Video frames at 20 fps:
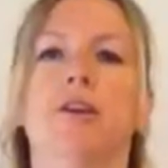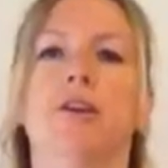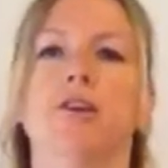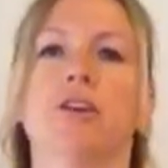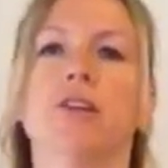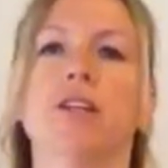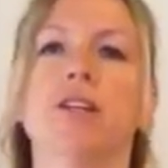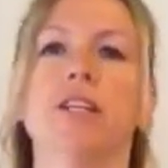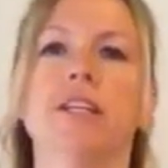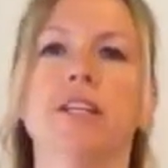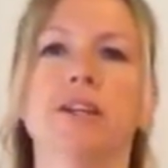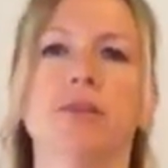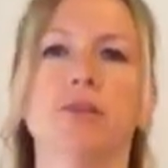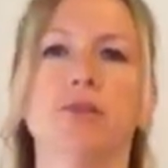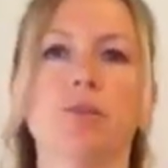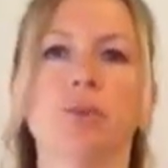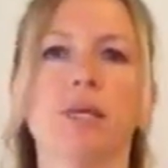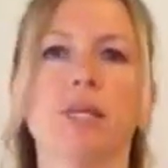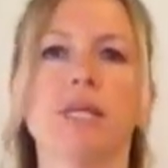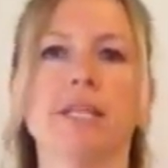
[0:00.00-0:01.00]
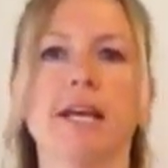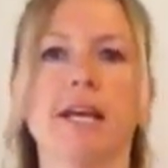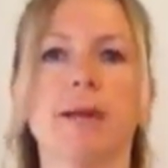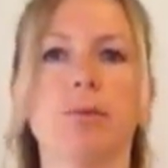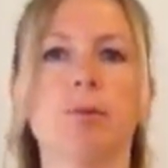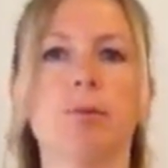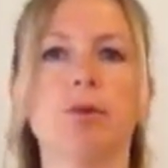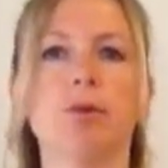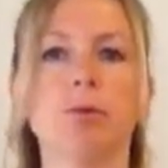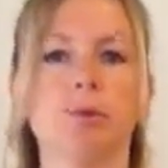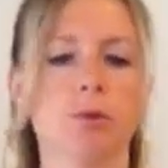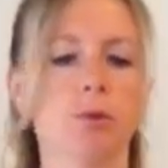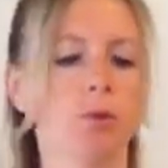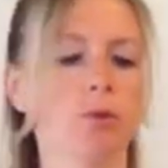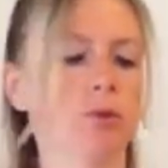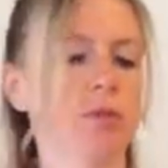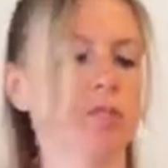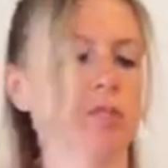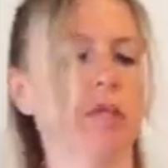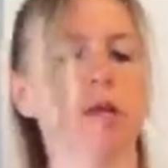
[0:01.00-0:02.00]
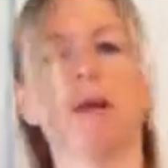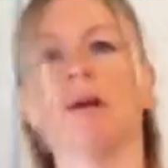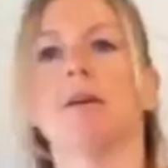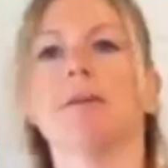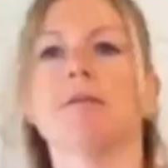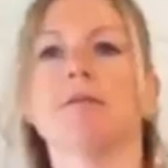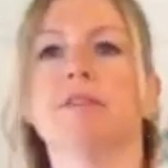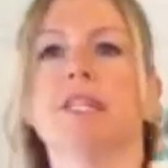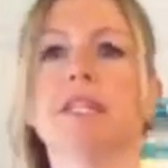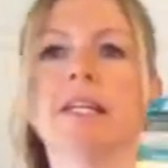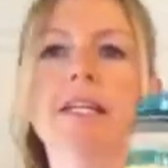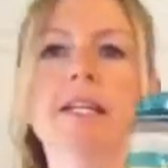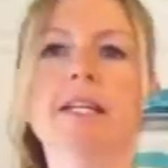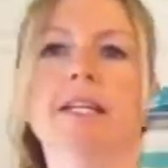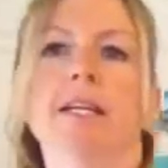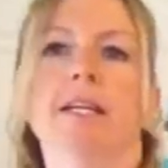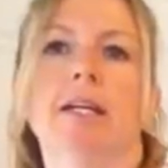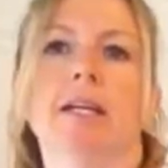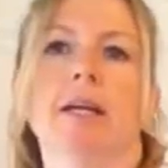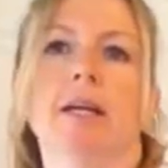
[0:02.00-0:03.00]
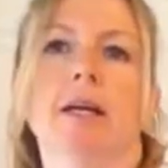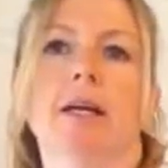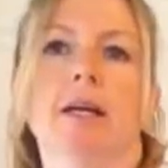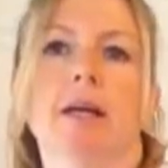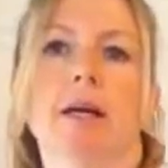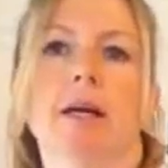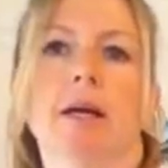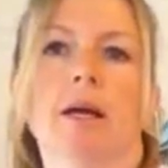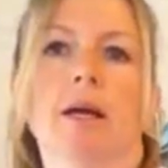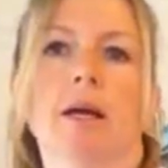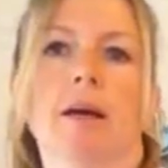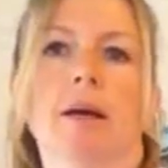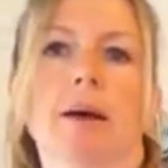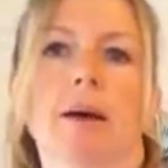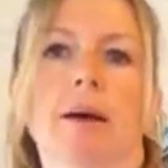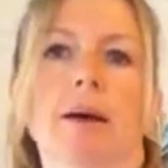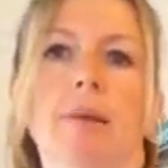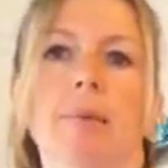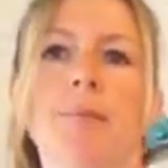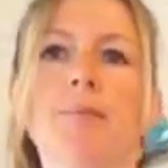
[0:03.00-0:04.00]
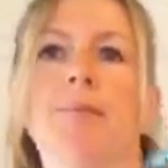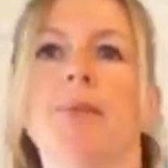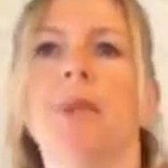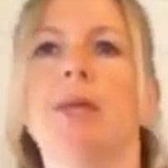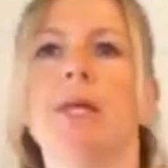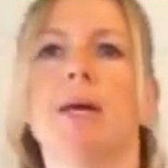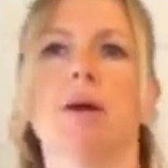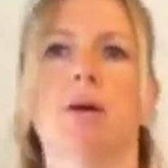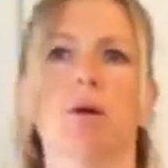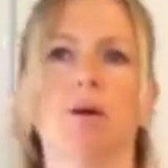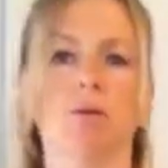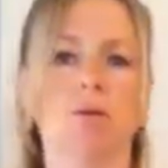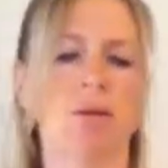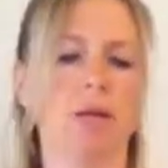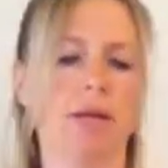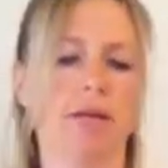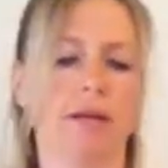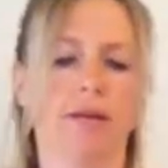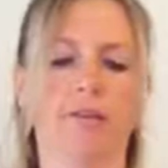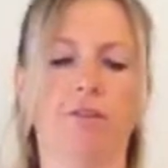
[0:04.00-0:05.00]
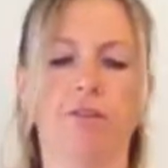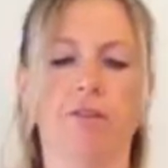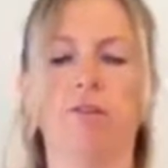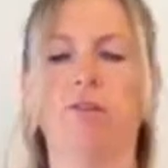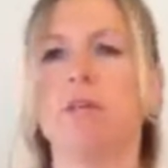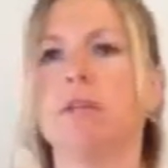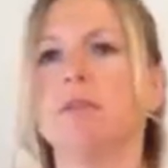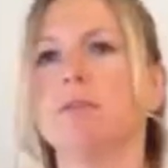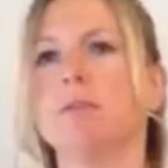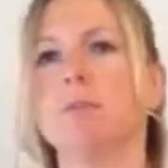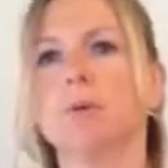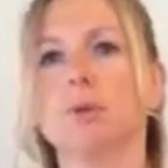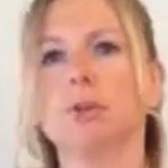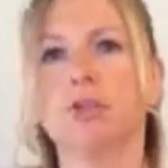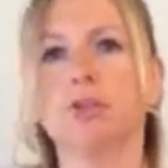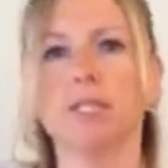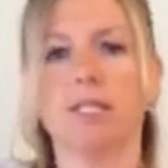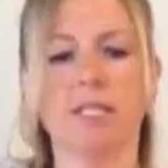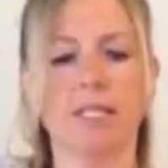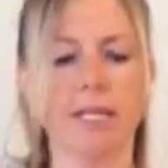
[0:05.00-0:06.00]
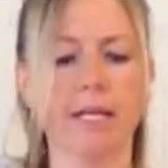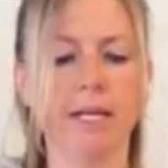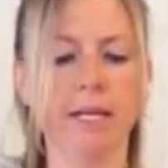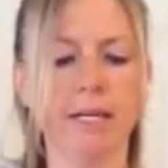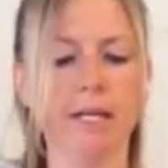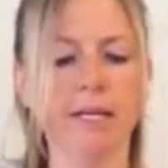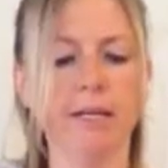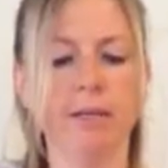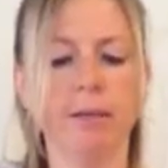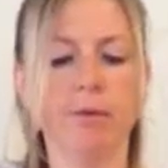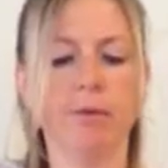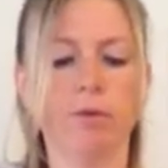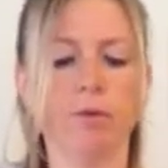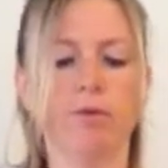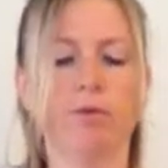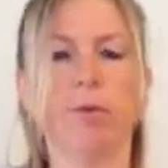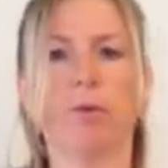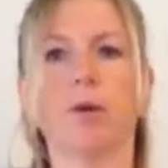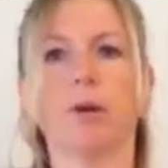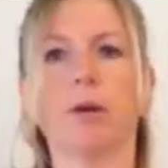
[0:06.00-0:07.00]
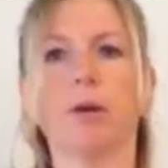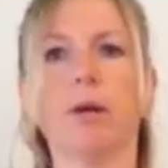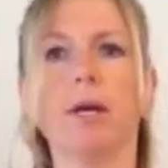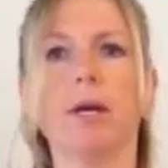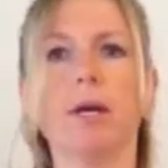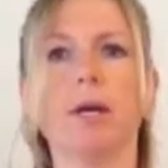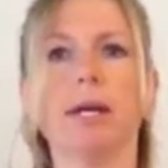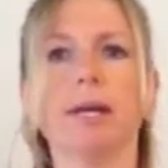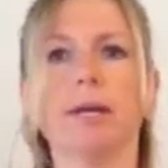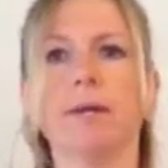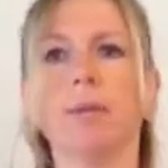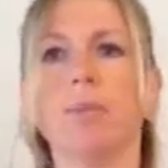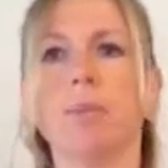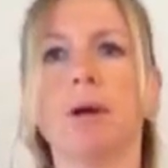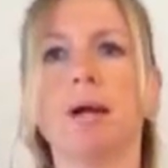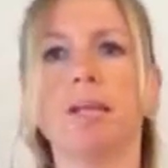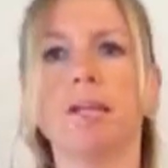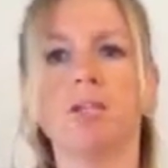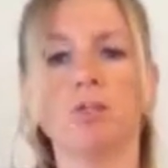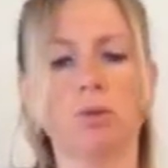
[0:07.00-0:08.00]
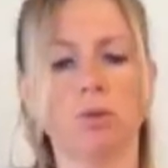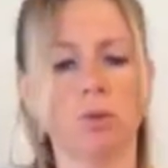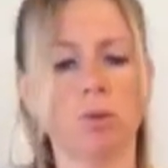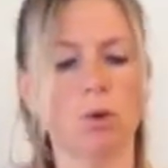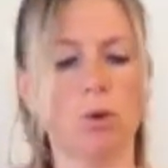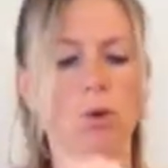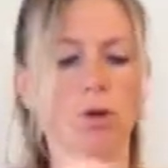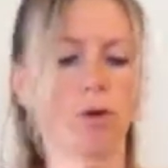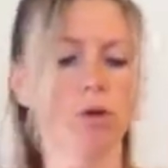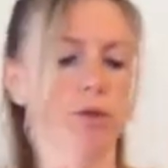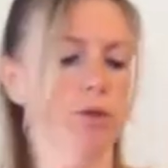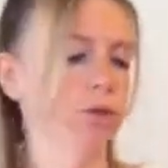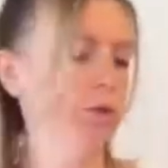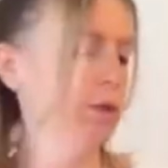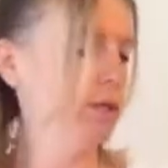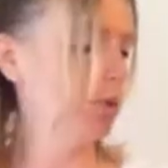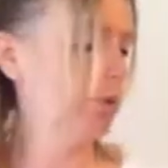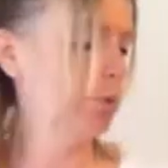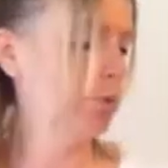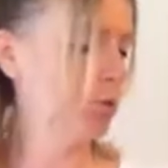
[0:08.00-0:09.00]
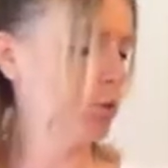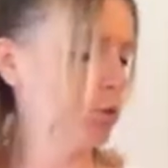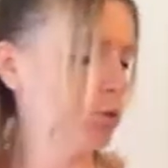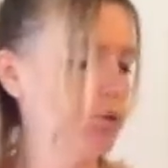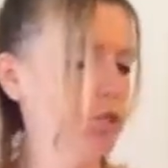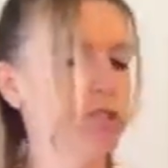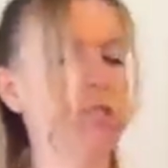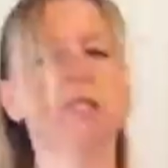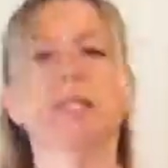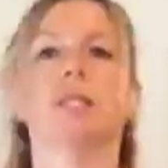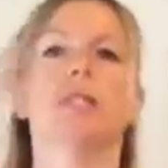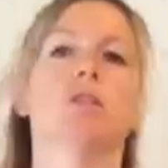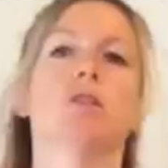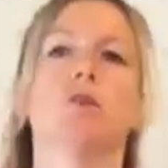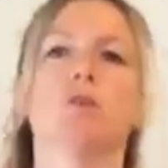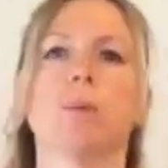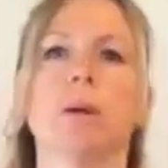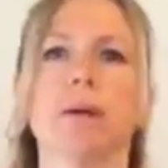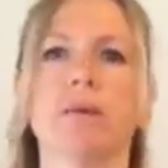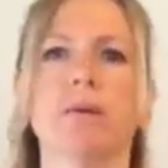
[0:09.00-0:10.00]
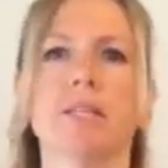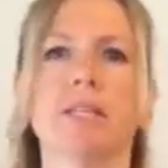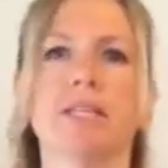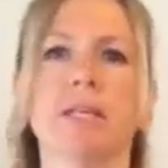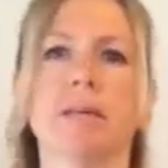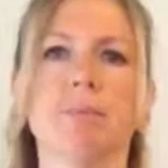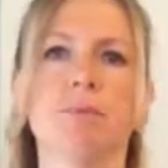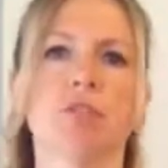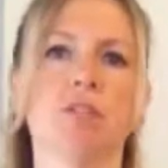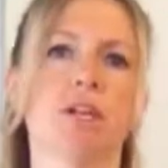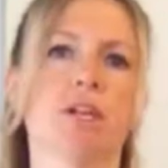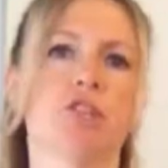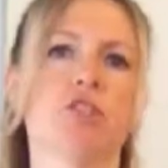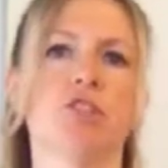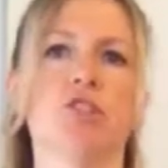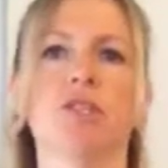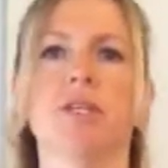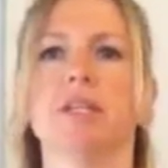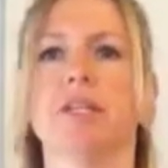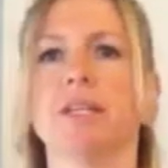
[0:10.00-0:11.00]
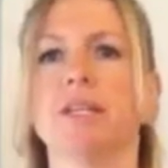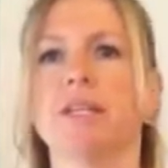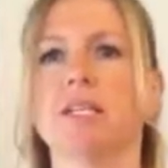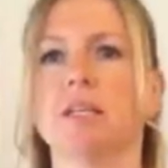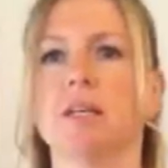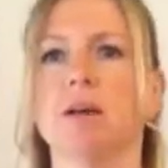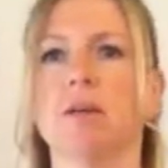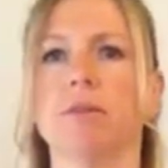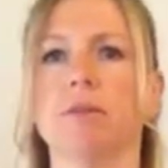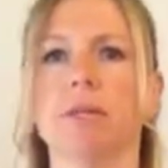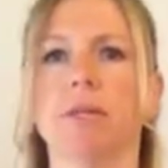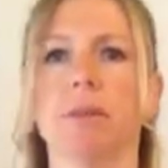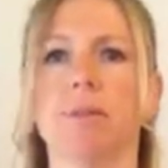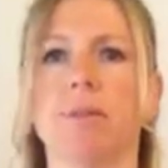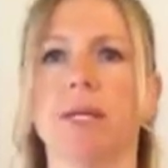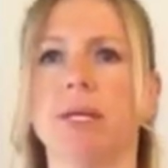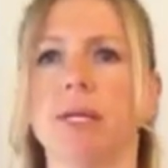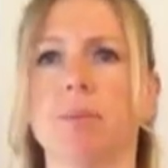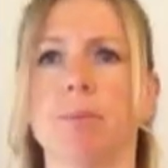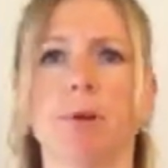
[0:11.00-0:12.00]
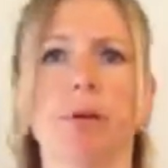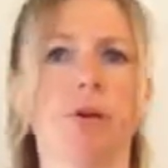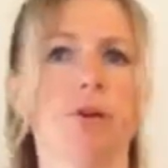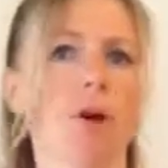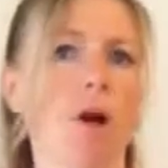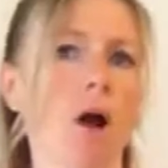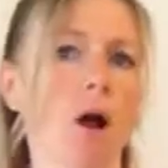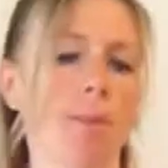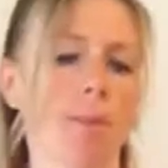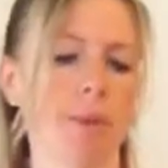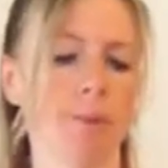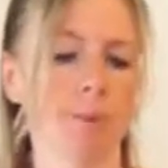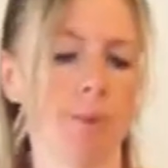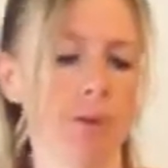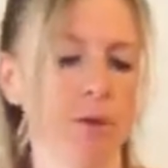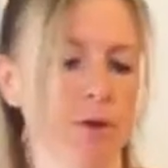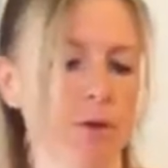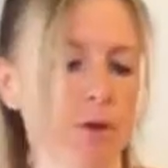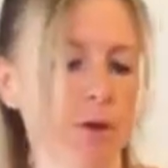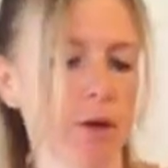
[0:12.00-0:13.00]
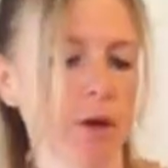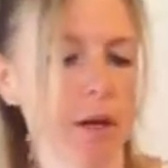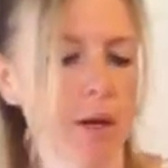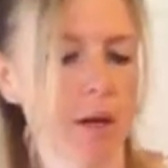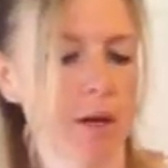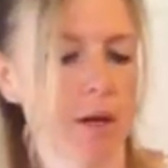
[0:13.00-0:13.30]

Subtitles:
You're going to need 3 tablespoons of tahini. Now, if you've never purchased tahini before, in my store you can purchase it around the same section that they sell the peanut butter, almond butter,